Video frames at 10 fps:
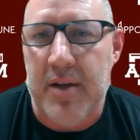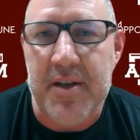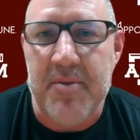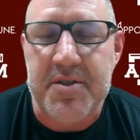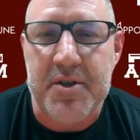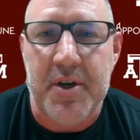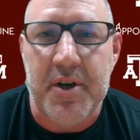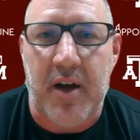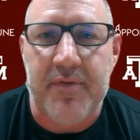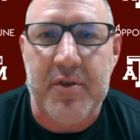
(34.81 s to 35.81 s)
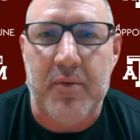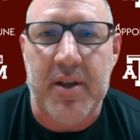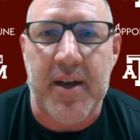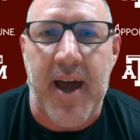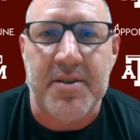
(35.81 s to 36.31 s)
team that's good enough to win
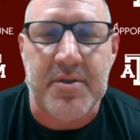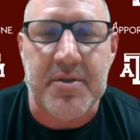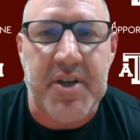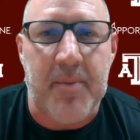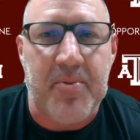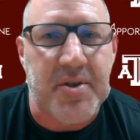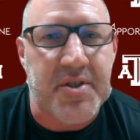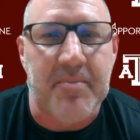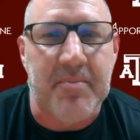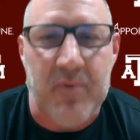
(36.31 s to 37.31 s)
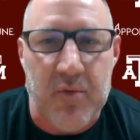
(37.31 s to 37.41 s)
the national championship.